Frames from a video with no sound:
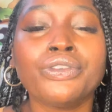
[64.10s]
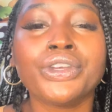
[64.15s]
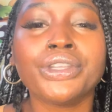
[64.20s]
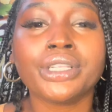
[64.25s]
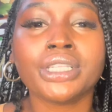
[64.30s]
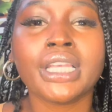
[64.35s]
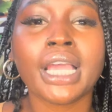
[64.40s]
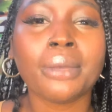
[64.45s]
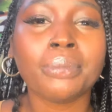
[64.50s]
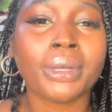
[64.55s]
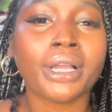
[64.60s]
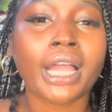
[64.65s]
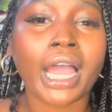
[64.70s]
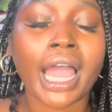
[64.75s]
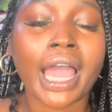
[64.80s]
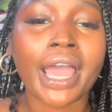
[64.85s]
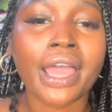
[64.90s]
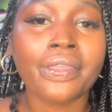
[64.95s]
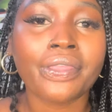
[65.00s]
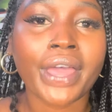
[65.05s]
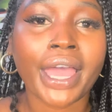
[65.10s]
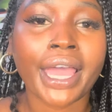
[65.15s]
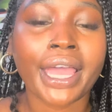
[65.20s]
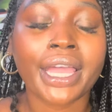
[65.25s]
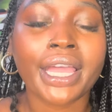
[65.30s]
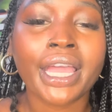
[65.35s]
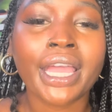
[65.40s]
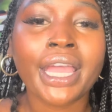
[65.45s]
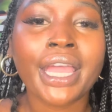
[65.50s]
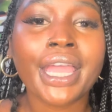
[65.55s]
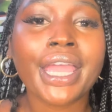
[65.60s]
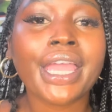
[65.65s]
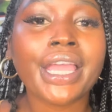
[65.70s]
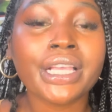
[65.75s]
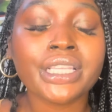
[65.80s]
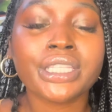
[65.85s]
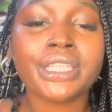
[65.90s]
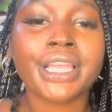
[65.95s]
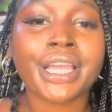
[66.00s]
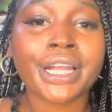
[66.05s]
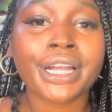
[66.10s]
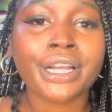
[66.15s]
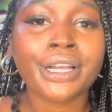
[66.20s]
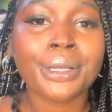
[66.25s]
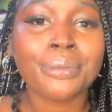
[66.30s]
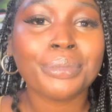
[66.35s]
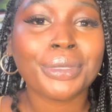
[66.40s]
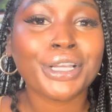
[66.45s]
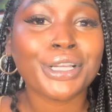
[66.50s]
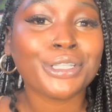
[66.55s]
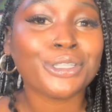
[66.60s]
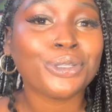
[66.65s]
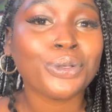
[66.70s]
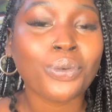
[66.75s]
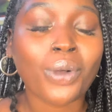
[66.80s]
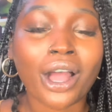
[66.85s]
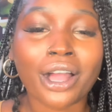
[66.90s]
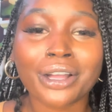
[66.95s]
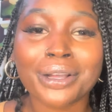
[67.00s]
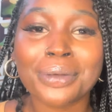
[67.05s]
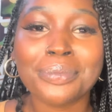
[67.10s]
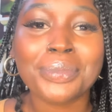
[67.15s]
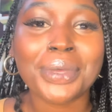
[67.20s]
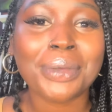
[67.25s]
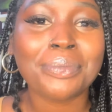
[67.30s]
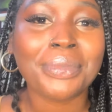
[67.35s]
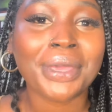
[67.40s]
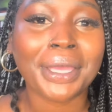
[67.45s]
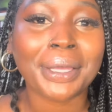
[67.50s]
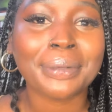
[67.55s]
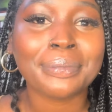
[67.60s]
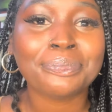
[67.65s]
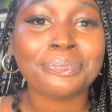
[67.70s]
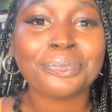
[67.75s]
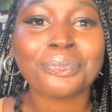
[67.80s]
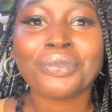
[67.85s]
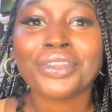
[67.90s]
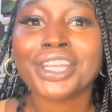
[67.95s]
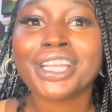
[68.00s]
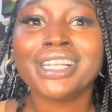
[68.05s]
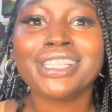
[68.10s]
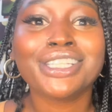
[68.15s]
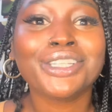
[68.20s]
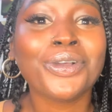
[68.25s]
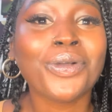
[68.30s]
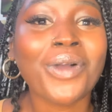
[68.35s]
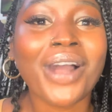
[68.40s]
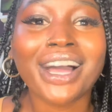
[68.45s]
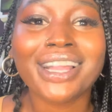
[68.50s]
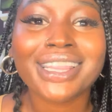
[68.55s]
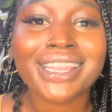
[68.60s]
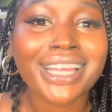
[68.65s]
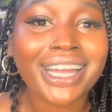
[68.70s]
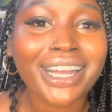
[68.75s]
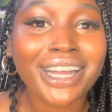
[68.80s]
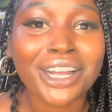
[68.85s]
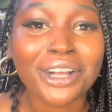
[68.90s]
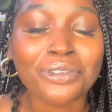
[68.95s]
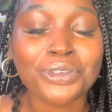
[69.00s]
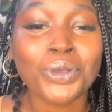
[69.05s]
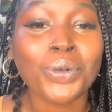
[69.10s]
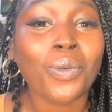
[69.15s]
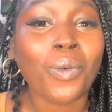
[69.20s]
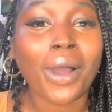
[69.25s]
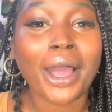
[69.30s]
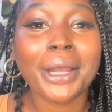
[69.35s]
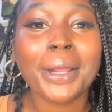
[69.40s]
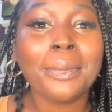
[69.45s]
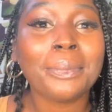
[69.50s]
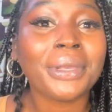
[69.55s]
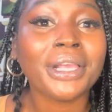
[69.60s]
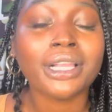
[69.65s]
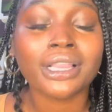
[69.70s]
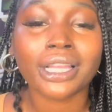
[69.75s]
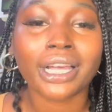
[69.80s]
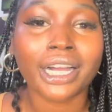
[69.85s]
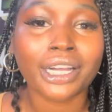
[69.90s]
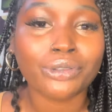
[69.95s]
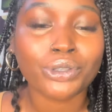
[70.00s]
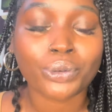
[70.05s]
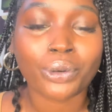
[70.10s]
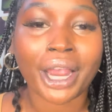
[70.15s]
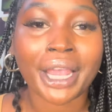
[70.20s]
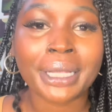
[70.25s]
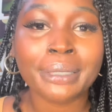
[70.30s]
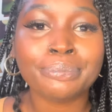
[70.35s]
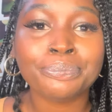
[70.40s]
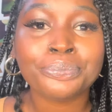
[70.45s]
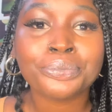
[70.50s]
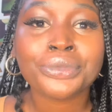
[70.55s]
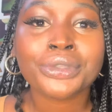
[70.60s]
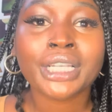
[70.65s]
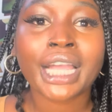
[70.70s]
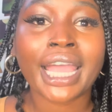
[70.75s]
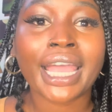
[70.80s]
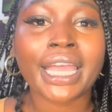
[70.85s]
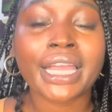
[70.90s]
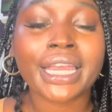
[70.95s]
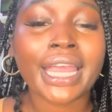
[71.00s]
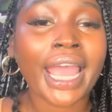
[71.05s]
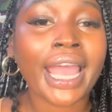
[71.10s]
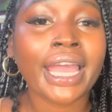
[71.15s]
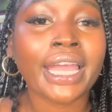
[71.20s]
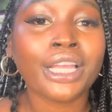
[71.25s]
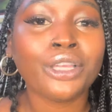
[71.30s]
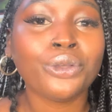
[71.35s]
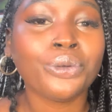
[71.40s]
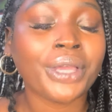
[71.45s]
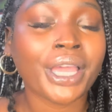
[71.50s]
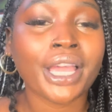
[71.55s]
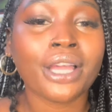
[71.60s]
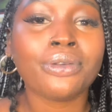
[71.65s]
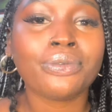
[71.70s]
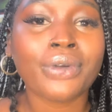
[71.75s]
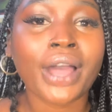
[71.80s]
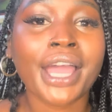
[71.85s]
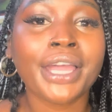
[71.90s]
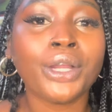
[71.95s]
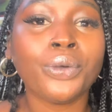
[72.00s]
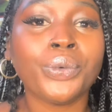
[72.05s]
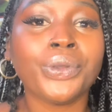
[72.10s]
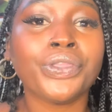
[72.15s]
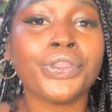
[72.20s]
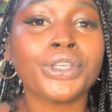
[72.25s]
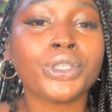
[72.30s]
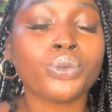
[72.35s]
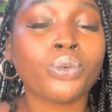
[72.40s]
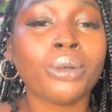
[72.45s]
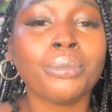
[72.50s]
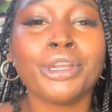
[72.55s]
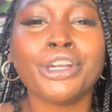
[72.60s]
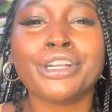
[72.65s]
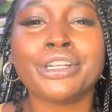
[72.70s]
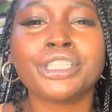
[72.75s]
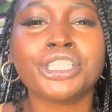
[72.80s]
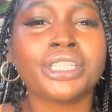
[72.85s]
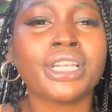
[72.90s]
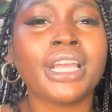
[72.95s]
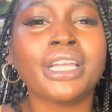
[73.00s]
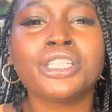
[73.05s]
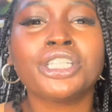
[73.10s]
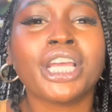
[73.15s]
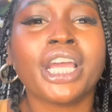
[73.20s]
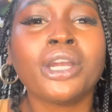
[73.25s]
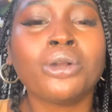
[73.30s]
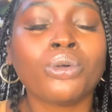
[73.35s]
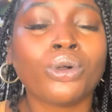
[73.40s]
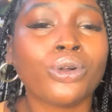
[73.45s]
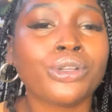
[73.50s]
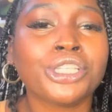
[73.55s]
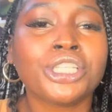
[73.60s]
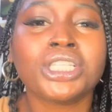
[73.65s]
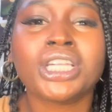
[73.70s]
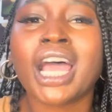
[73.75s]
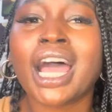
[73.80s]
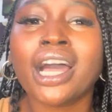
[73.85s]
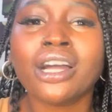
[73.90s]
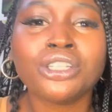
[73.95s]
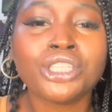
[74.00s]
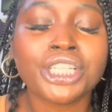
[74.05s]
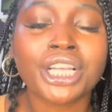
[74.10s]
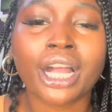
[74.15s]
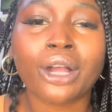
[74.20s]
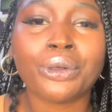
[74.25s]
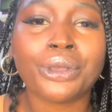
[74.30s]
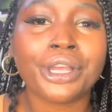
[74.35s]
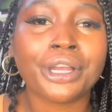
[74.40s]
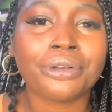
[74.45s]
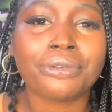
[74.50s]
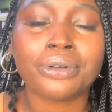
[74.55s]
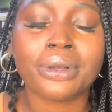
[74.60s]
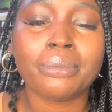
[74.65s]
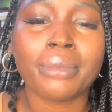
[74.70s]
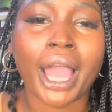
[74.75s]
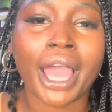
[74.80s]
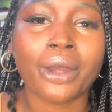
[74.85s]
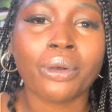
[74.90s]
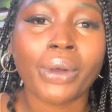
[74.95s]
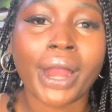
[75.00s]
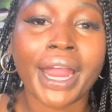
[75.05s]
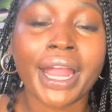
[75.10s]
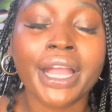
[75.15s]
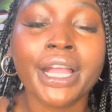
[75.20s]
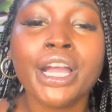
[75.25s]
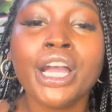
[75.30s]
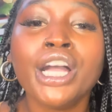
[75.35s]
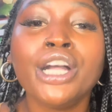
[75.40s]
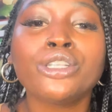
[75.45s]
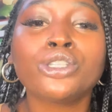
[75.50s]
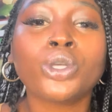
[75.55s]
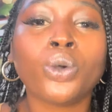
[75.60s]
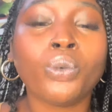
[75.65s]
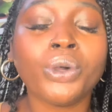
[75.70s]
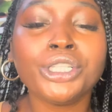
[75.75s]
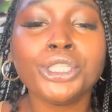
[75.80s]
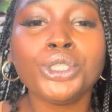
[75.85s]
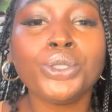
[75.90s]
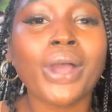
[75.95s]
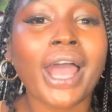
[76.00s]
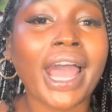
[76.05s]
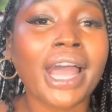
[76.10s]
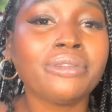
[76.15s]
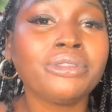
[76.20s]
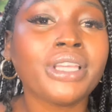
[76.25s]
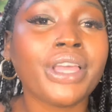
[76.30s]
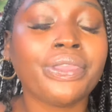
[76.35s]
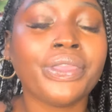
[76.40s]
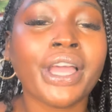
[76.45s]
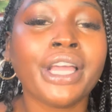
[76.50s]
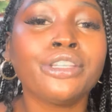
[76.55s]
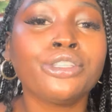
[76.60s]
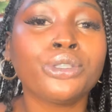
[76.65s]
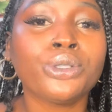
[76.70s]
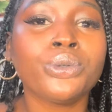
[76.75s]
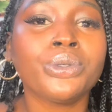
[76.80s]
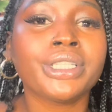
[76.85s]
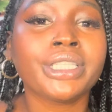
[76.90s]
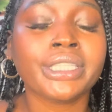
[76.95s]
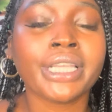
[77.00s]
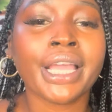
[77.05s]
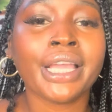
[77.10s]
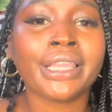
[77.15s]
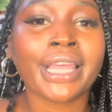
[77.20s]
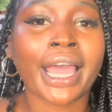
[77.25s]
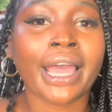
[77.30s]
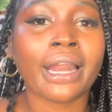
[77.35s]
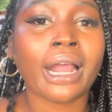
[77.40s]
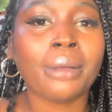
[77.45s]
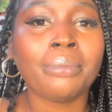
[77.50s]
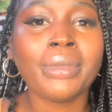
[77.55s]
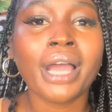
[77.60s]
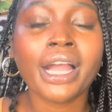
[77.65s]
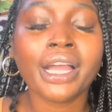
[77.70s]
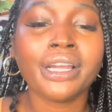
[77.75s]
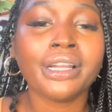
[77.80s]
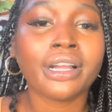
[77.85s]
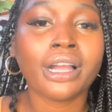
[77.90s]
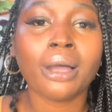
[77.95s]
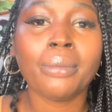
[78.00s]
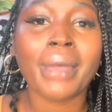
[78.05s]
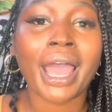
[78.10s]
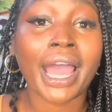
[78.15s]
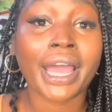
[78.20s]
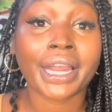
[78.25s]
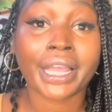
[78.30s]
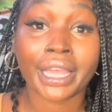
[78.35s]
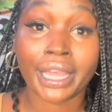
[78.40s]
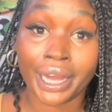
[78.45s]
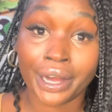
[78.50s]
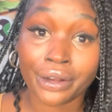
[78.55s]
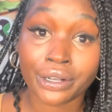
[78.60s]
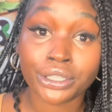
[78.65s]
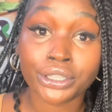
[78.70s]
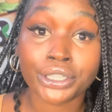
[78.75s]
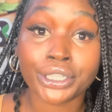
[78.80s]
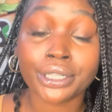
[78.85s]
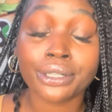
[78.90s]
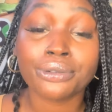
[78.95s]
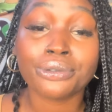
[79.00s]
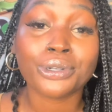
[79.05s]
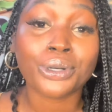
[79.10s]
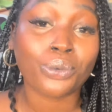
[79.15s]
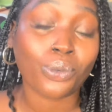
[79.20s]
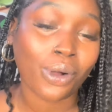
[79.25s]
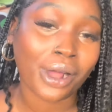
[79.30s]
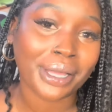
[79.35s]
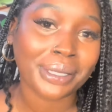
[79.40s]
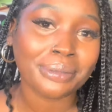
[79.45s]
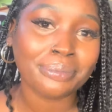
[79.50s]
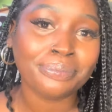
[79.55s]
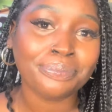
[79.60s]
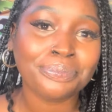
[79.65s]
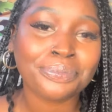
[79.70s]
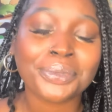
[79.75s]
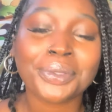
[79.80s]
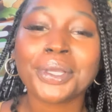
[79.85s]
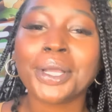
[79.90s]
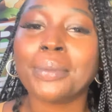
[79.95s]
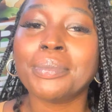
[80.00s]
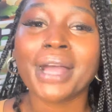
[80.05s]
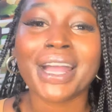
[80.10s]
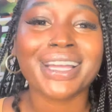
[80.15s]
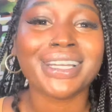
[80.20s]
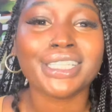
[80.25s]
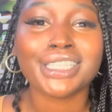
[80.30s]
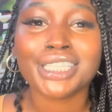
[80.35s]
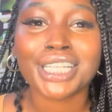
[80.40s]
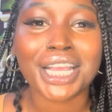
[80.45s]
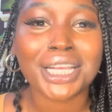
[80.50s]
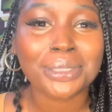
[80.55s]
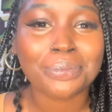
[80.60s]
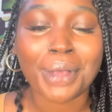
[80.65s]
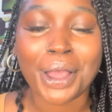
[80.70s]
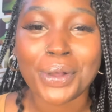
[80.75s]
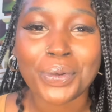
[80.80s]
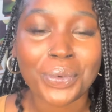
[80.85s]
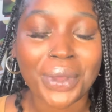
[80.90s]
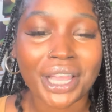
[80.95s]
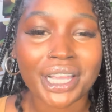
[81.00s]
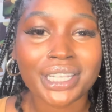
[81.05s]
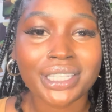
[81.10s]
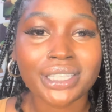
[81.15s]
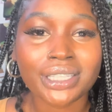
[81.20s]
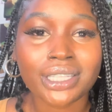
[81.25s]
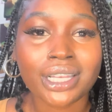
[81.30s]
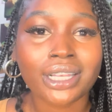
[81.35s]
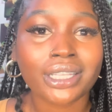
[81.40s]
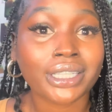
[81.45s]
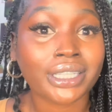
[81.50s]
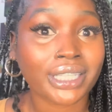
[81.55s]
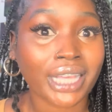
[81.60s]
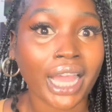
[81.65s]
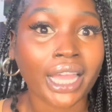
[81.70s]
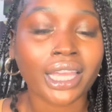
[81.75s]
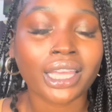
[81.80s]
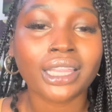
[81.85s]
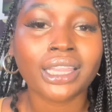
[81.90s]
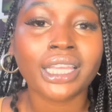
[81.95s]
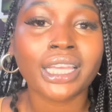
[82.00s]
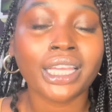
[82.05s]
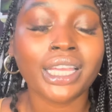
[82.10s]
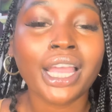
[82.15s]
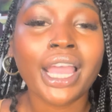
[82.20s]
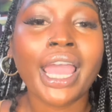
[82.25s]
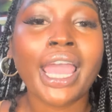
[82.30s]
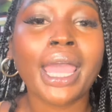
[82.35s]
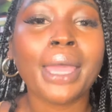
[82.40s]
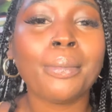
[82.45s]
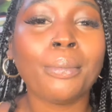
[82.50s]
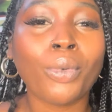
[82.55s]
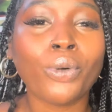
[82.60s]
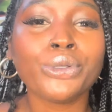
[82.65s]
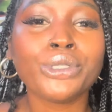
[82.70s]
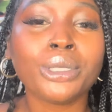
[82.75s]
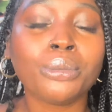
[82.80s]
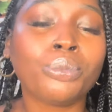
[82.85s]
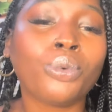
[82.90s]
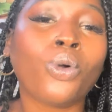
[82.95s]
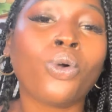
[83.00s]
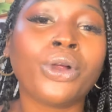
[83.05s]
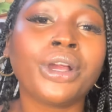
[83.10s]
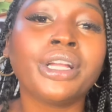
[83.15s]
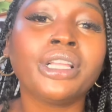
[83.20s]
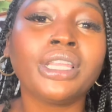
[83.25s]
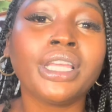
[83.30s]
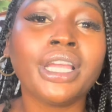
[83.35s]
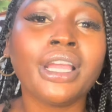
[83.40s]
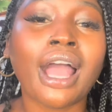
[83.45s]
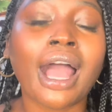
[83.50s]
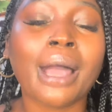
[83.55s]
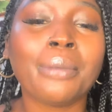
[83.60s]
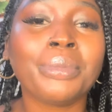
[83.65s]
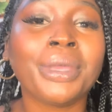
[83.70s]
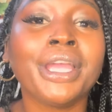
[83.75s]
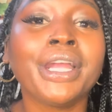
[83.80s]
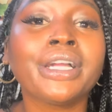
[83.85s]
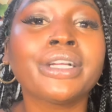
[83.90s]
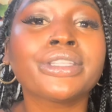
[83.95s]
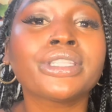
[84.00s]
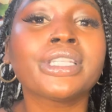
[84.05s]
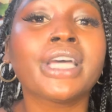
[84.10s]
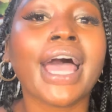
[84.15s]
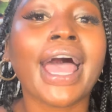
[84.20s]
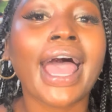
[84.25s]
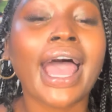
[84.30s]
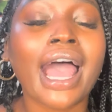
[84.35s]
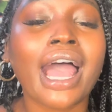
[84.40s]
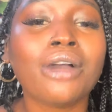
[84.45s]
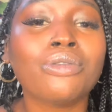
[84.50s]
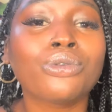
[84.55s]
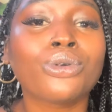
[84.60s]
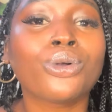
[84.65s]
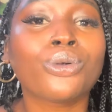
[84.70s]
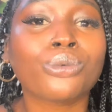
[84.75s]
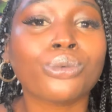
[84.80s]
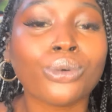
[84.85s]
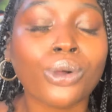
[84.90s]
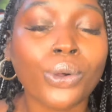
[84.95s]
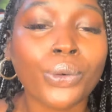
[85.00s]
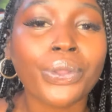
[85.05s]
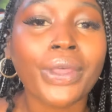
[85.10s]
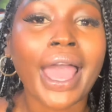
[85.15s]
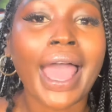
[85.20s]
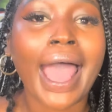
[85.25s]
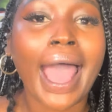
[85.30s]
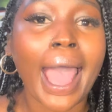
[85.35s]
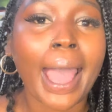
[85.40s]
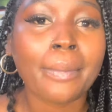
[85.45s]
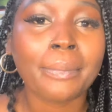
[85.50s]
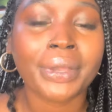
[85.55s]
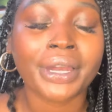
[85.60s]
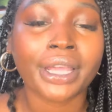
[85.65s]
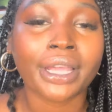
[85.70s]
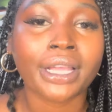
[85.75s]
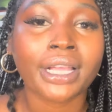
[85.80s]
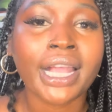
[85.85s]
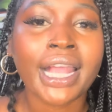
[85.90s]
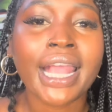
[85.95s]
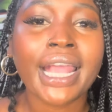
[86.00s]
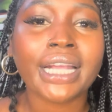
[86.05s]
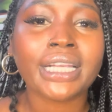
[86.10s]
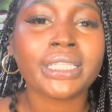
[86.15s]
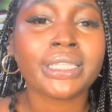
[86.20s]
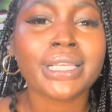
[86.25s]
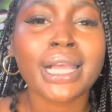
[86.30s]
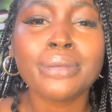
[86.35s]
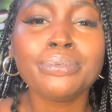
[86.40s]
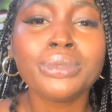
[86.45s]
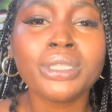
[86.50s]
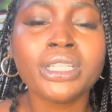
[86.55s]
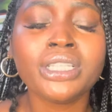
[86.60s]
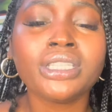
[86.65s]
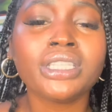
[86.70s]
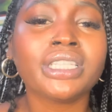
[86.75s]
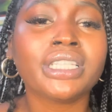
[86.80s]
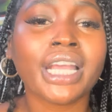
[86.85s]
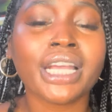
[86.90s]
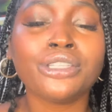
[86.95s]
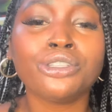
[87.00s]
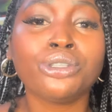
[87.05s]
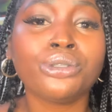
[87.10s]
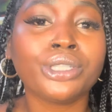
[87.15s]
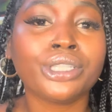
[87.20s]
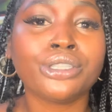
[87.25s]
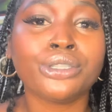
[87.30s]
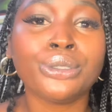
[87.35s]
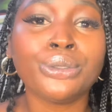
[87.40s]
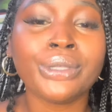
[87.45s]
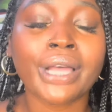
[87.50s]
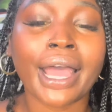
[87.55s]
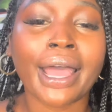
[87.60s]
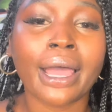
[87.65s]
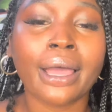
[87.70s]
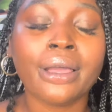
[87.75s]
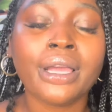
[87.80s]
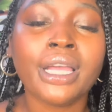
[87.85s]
you're the type of guy that is there because you want commitment, you want love, you want to be loved, right? And yet you can't find it with this woman, or in general, it's challenging out here for men, right? So what you have to then do is say that I'm not going to come out of character, for one. I'm not going to change my ways, secondly, and most importantly, I'm here to have growth happening. Acceptance, yes, you could do that.